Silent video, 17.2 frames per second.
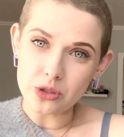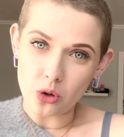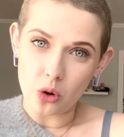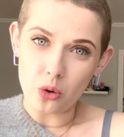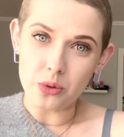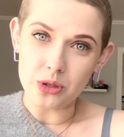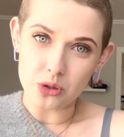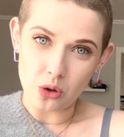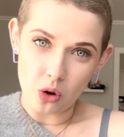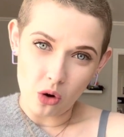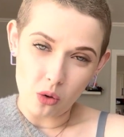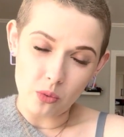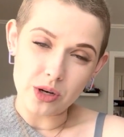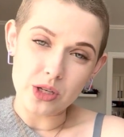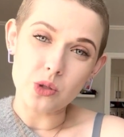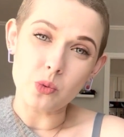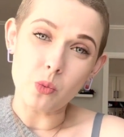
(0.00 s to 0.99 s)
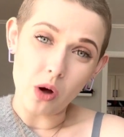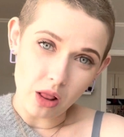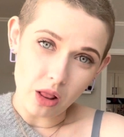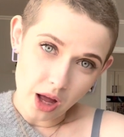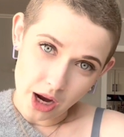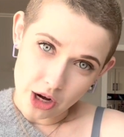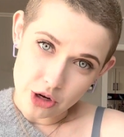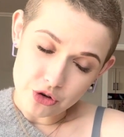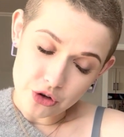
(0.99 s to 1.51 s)
always, always well
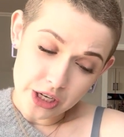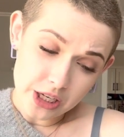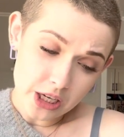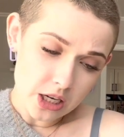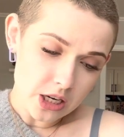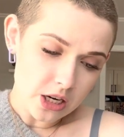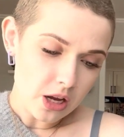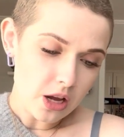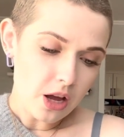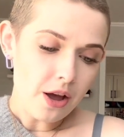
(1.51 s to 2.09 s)
hydrated,